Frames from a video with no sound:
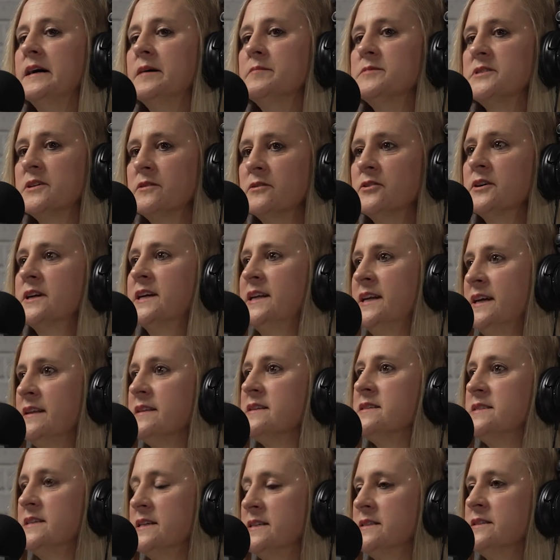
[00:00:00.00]
So looking at the
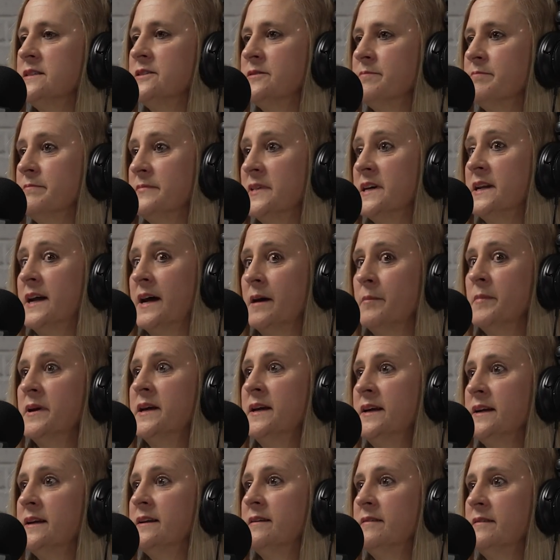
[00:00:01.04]
season that I'm
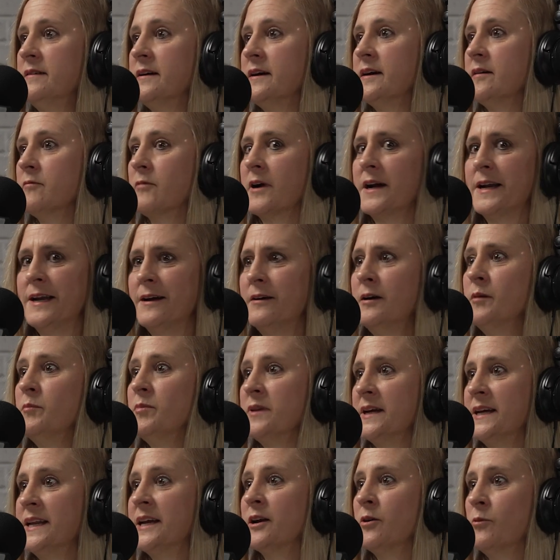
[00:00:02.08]
in right now, I'm
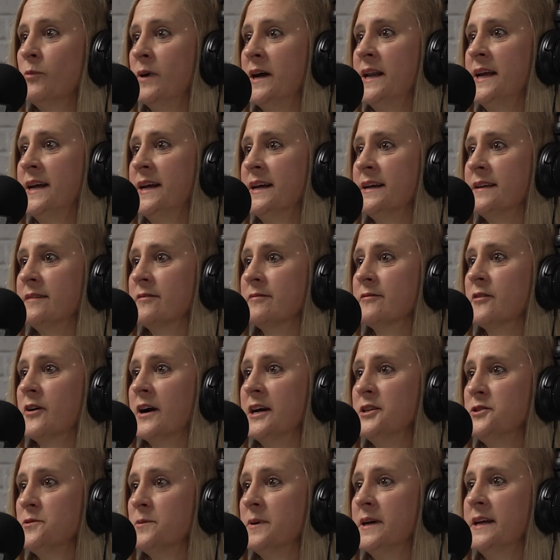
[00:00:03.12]
planning a wedding and
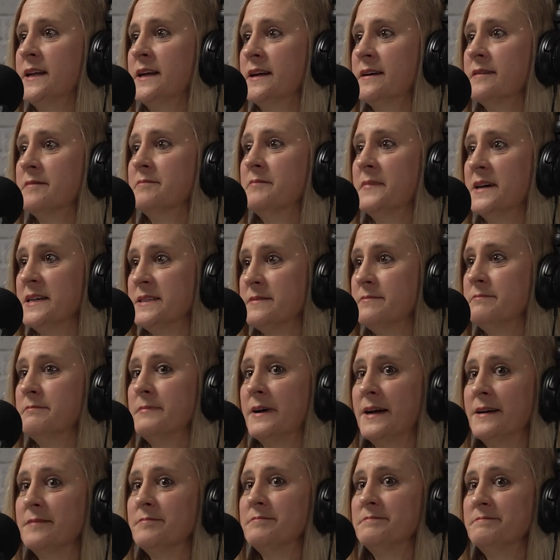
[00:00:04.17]
graduating
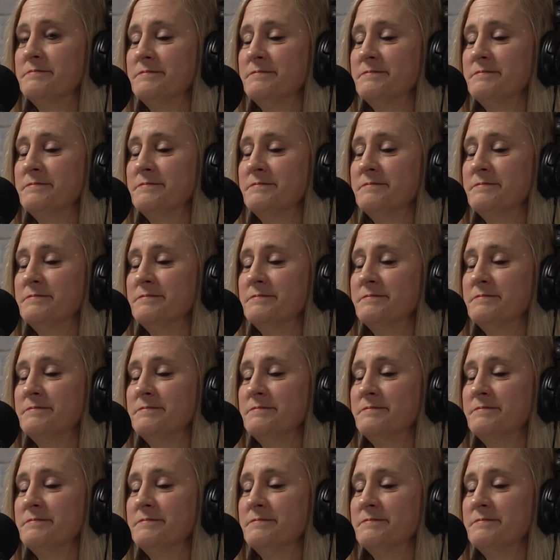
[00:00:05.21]
my